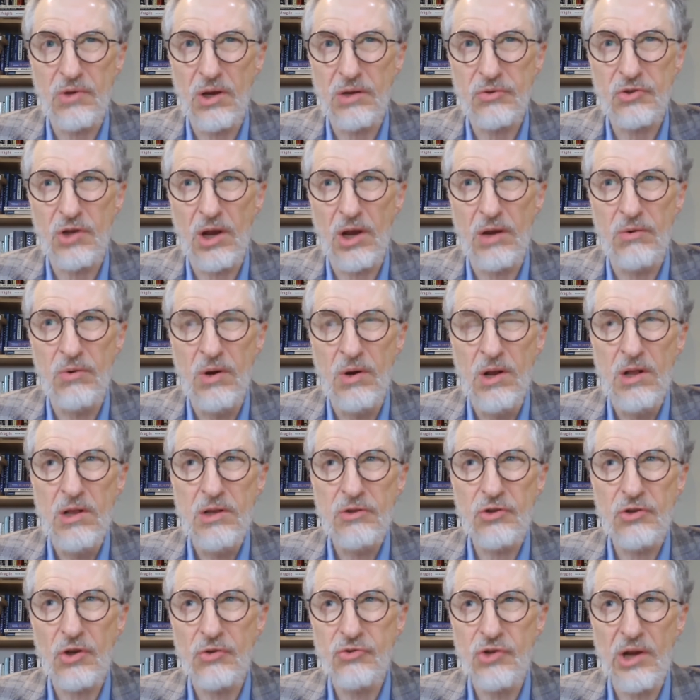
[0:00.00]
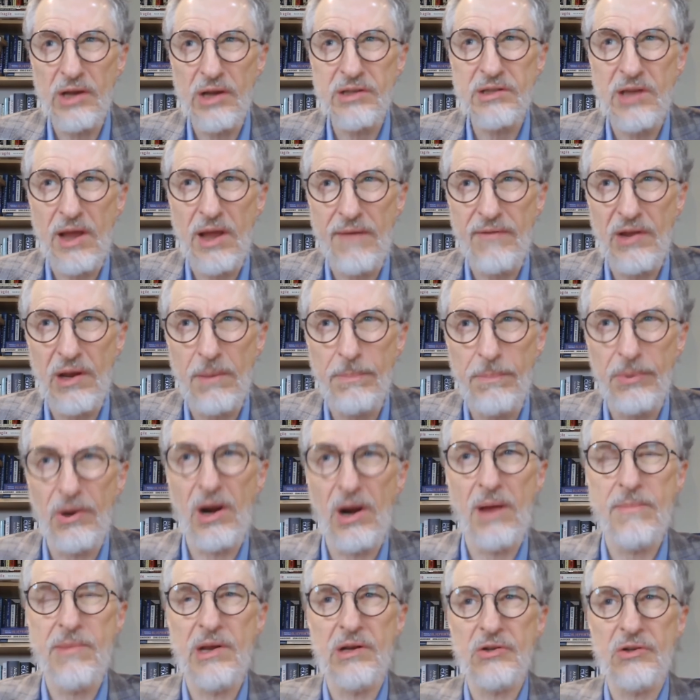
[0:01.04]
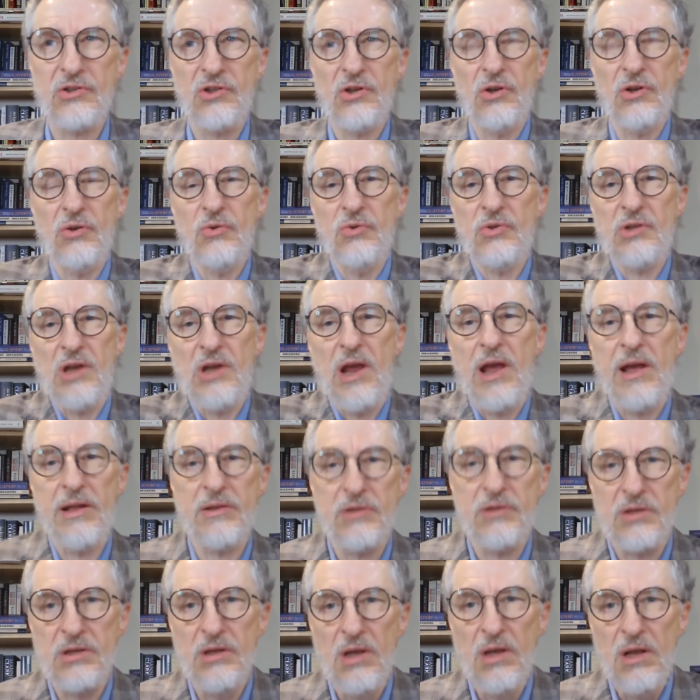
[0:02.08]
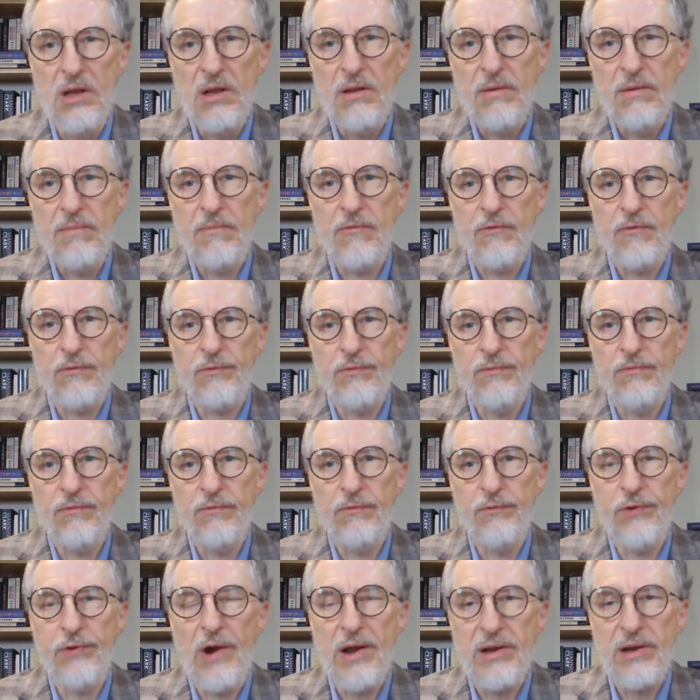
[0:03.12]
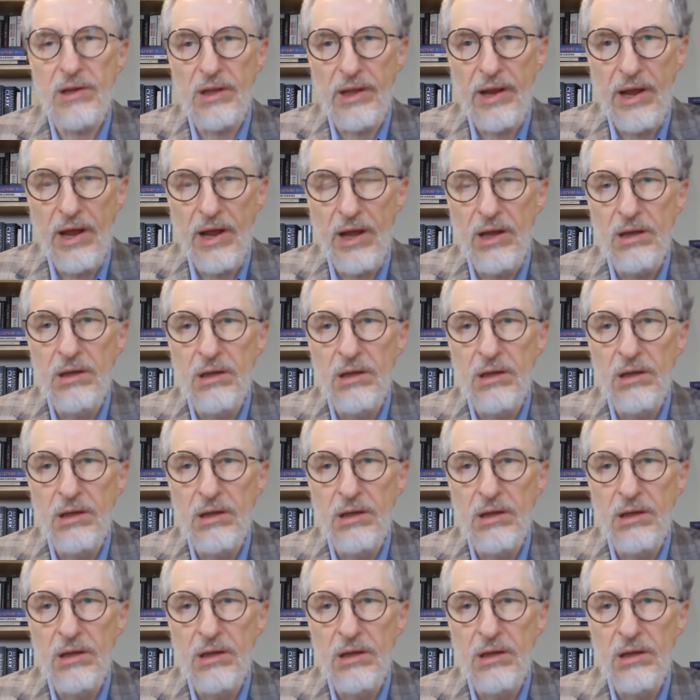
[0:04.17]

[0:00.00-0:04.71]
so just having a Prime Minister who sounds friendlier